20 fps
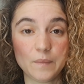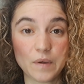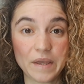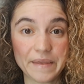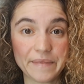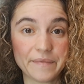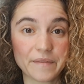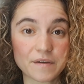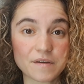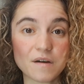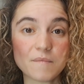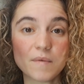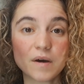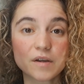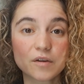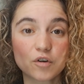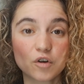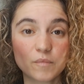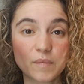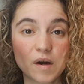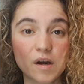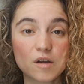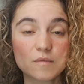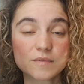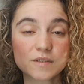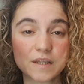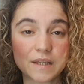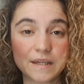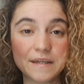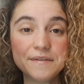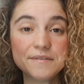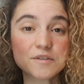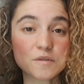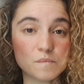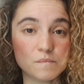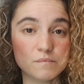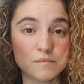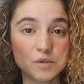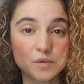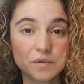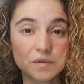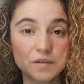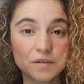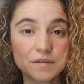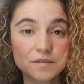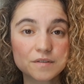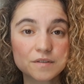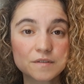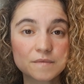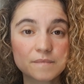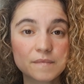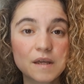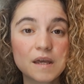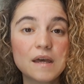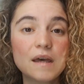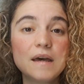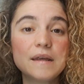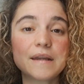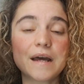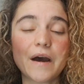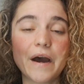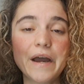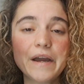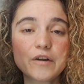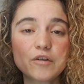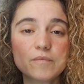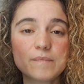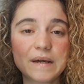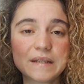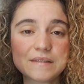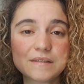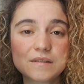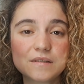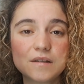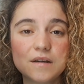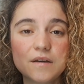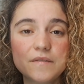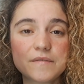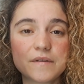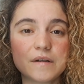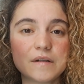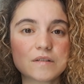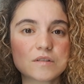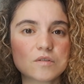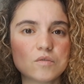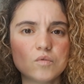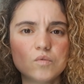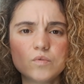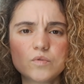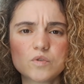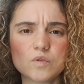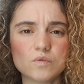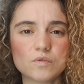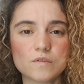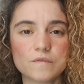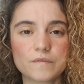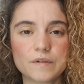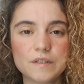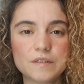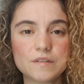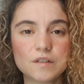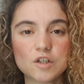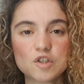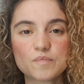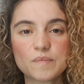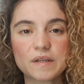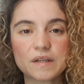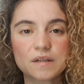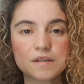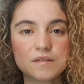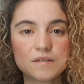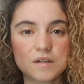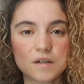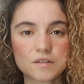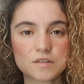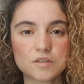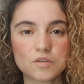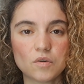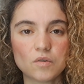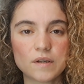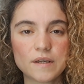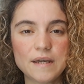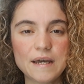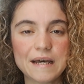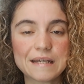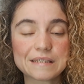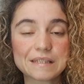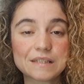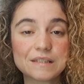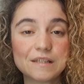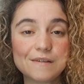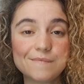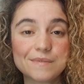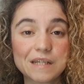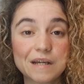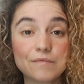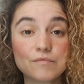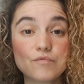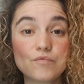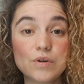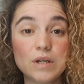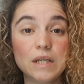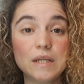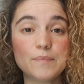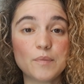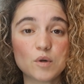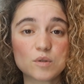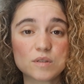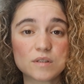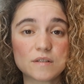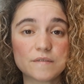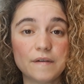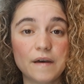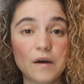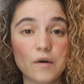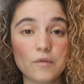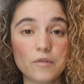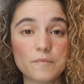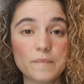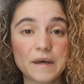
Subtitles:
in the gut microbiome, so they eat mucus. Now, Akkermansia, there is all sorts of research being conducted on it, as it seems to have really positive health